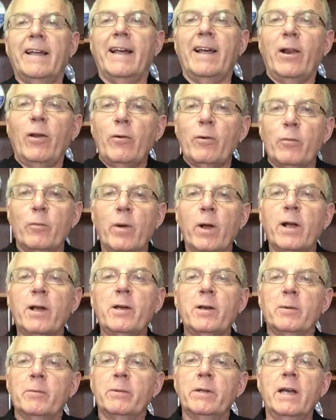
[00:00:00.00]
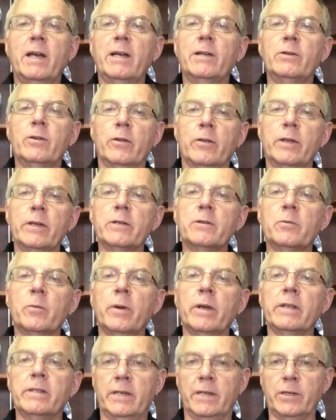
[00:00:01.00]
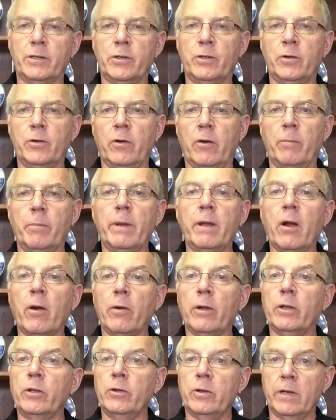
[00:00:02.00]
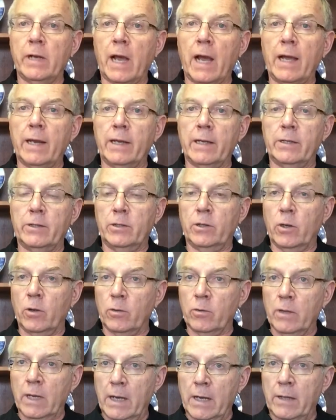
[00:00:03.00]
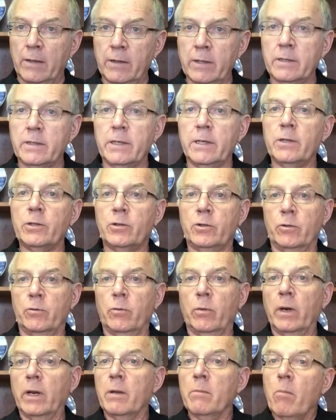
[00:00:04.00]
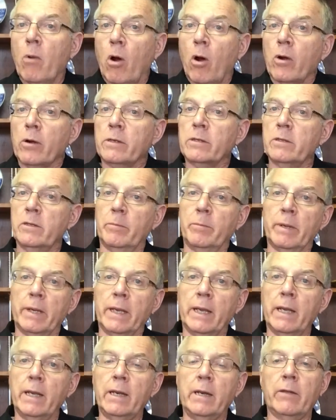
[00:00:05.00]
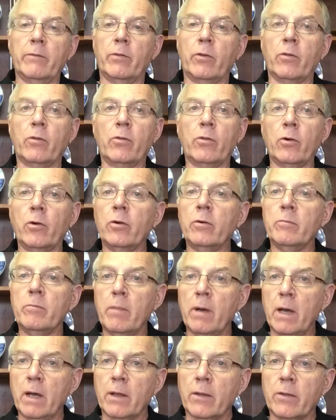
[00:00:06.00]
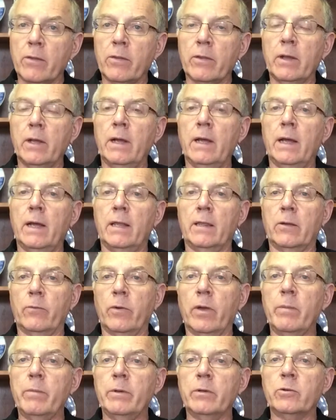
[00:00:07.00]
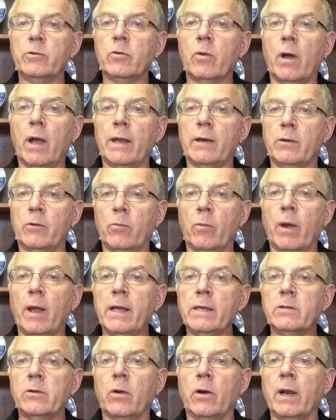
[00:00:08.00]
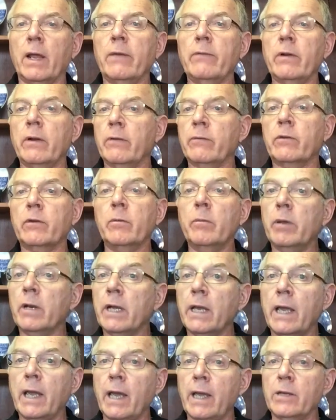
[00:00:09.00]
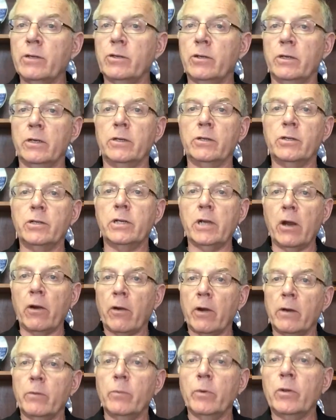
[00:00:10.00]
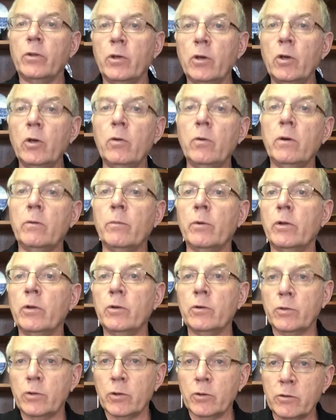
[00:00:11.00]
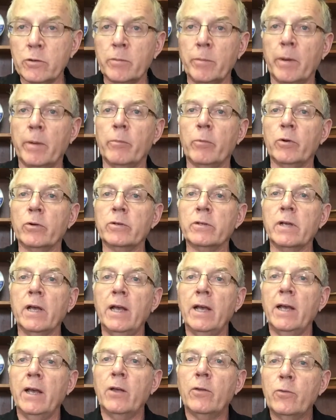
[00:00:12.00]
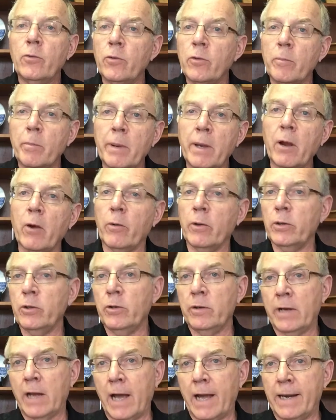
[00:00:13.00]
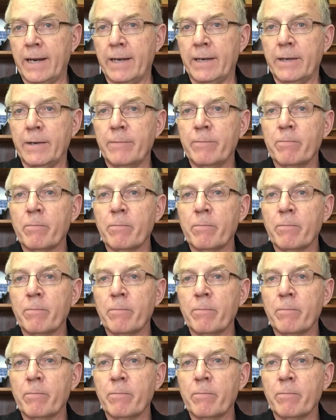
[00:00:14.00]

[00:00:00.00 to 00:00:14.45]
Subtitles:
Hello and welcome to this week's issue of BRN United. This issue really marks the beginning of the third month that we've been trying to raise our level of communication and sharing with you and with your church members through the BRN United.